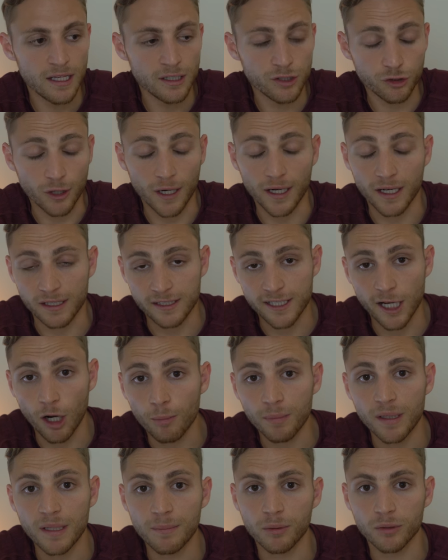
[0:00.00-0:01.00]
try to tell
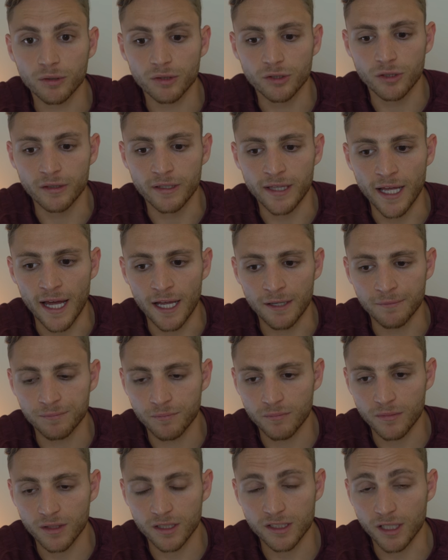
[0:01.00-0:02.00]
people
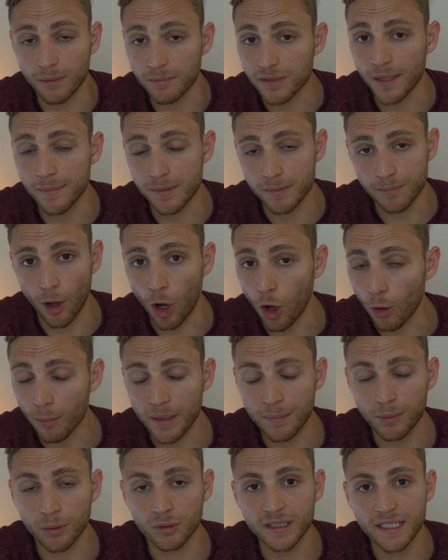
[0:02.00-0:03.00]
that sometimes all
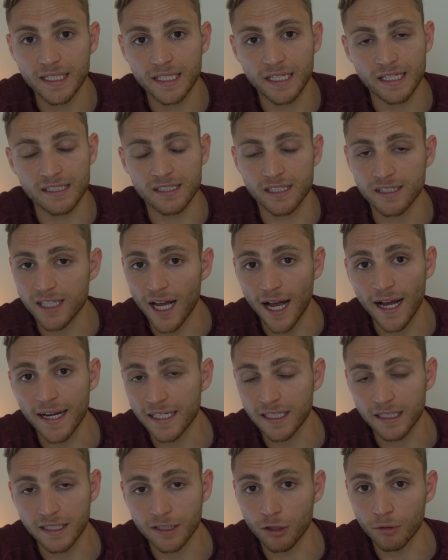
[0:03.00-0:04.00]
people need is a
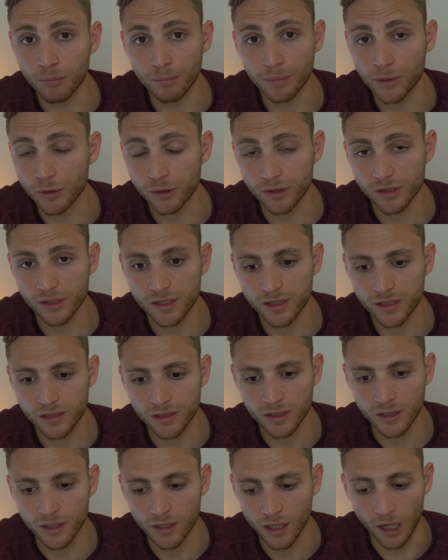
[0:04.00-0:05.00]
tiny little boost
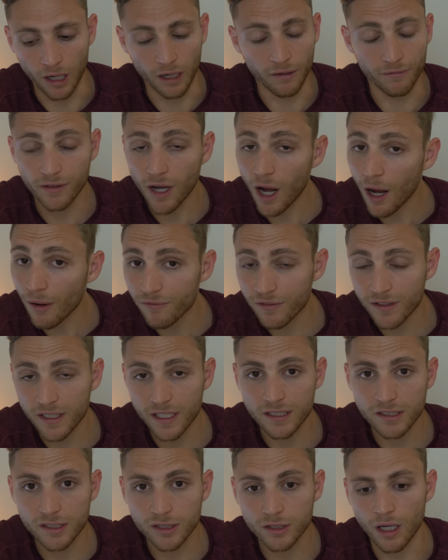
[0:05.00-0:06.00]
of
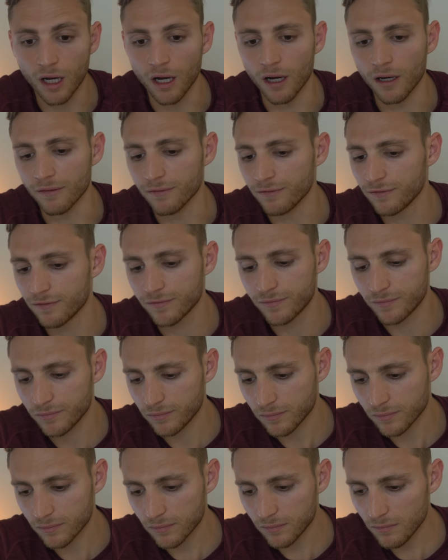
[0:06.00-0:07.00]
confidence, of
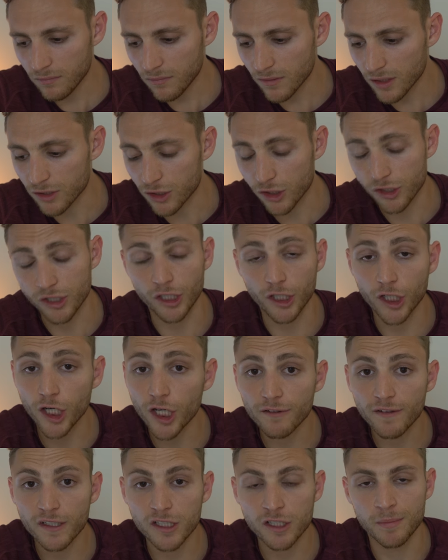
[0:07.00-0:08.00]
just
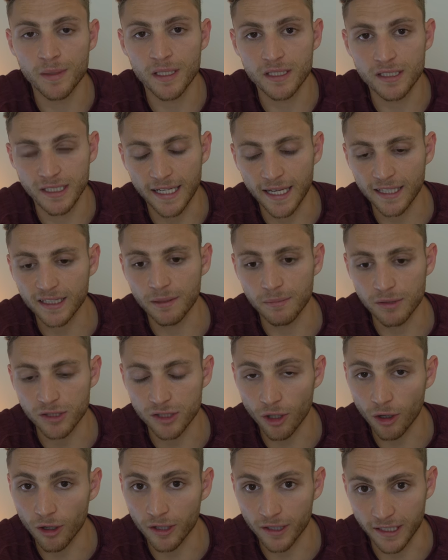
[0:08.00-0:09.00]
encouragement to get them
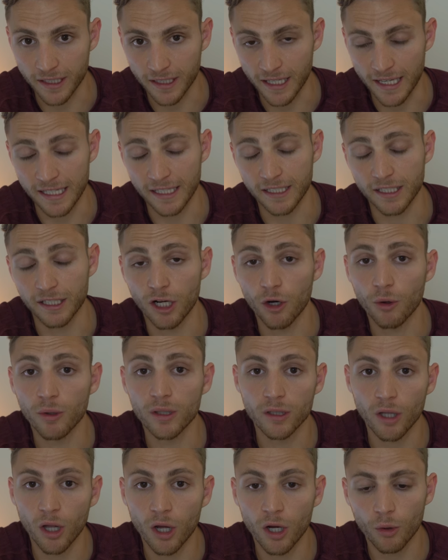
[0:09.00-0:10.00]
started. And it can go a
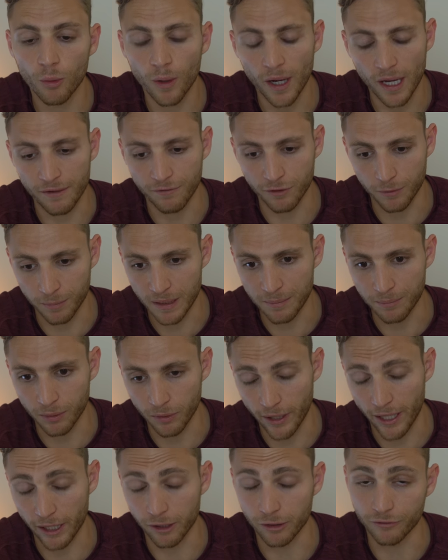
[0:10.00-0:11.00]
long way for people
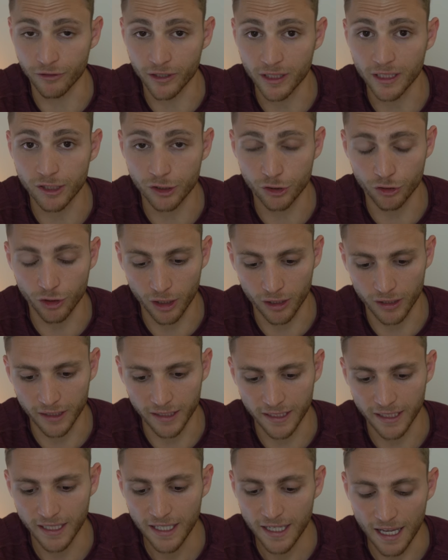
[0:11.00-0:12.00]
that are really
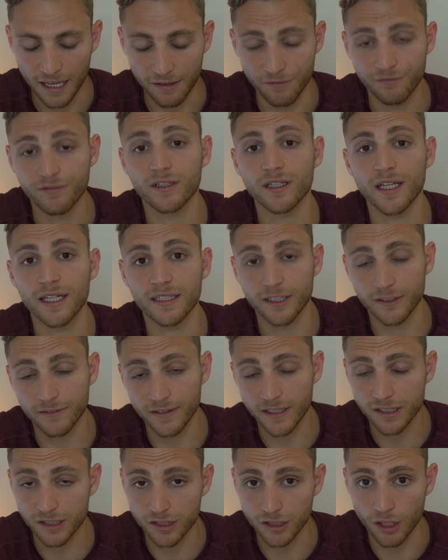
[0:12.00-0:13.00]
struggling and feel like there
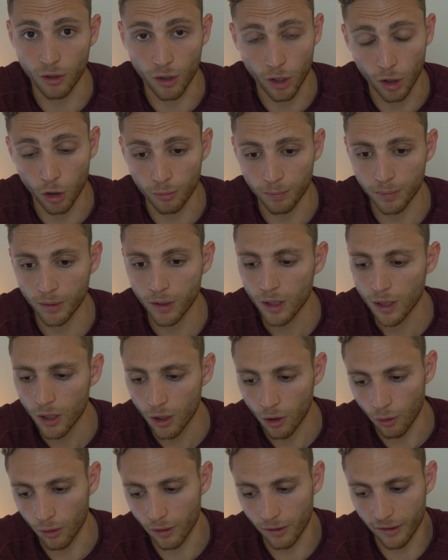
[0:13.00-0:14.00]
is no hope
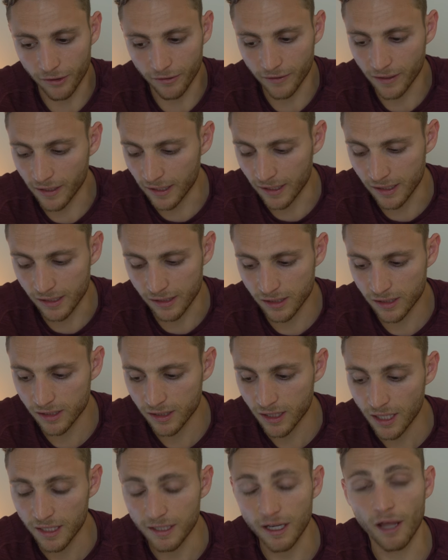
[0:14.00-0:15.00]
or there is
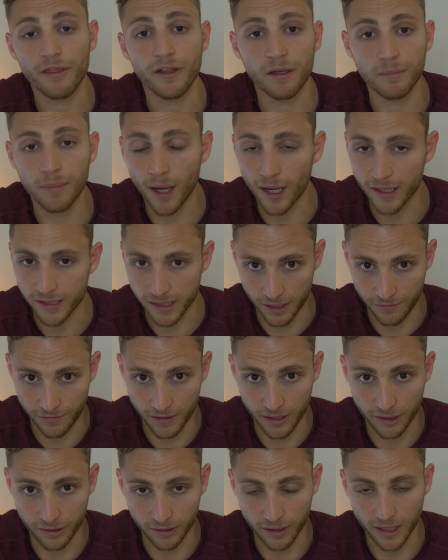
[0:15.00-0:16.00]
nothing positive
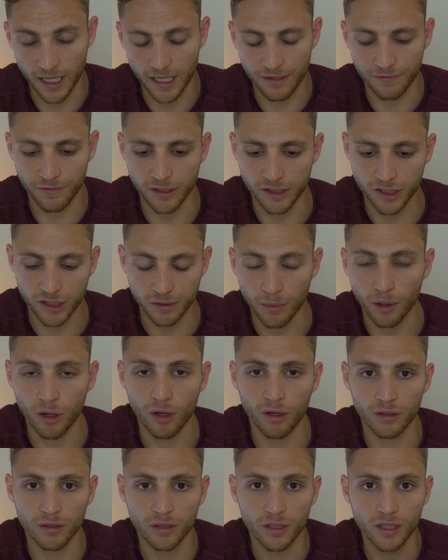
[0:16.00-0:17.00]
in their life. A
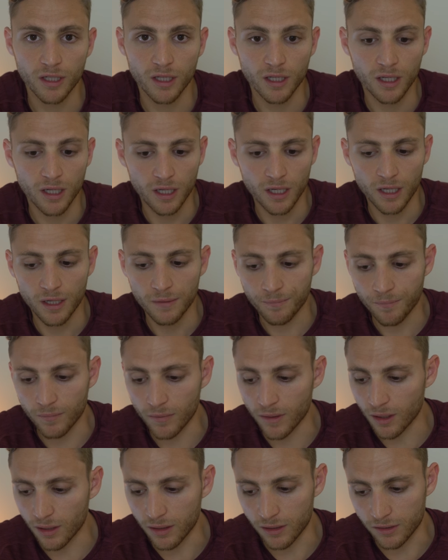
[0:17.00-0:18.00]
small
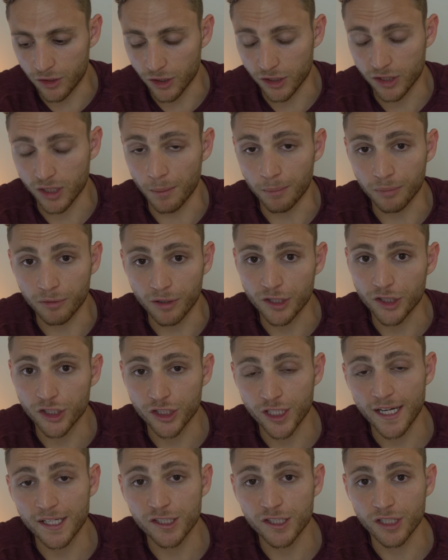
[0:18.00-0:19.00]
just
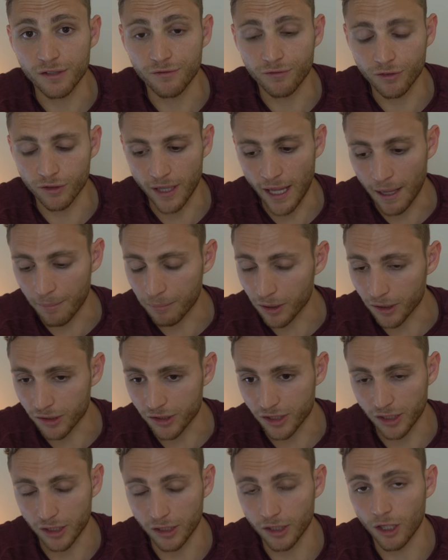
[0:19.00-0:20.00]
appreciation for that
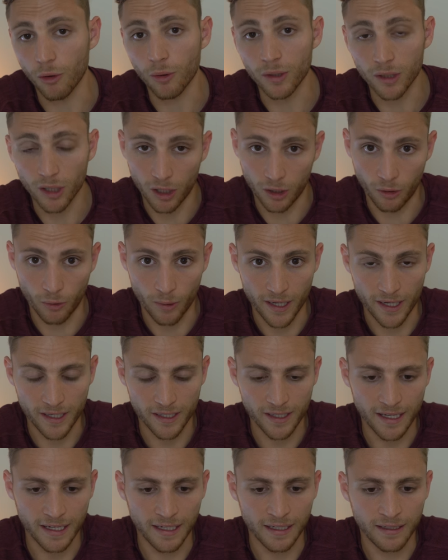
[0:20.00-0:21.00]
person could go a long
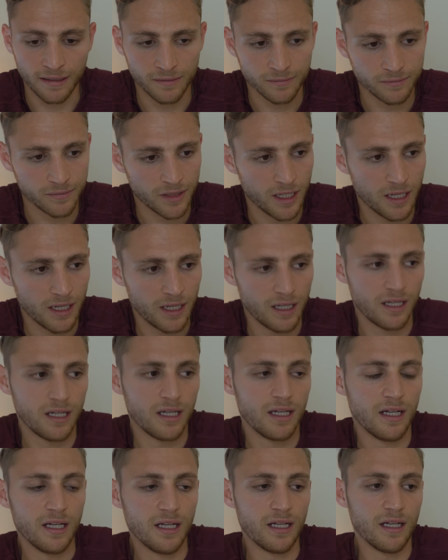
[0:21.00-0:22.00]
way. And
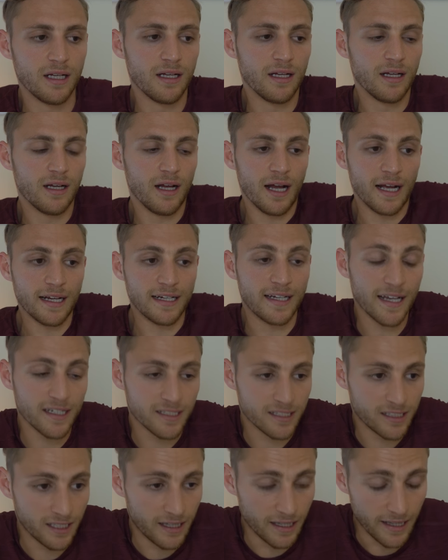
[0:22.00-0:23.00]
I
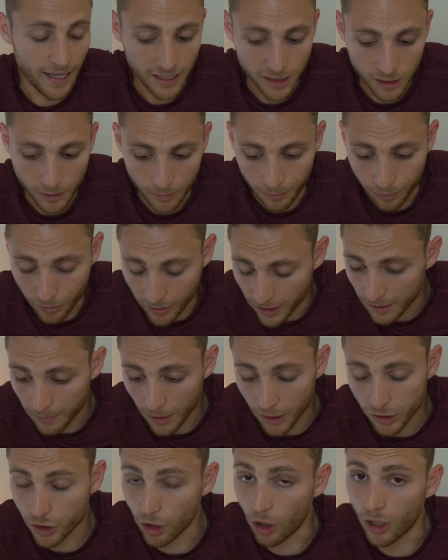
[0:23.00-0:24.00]
guess that's pretty
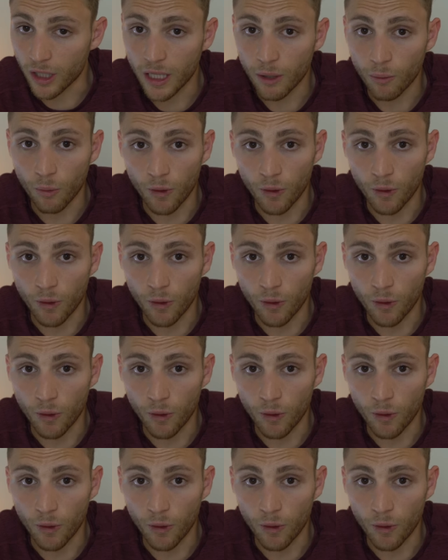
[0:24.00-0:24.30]
much all I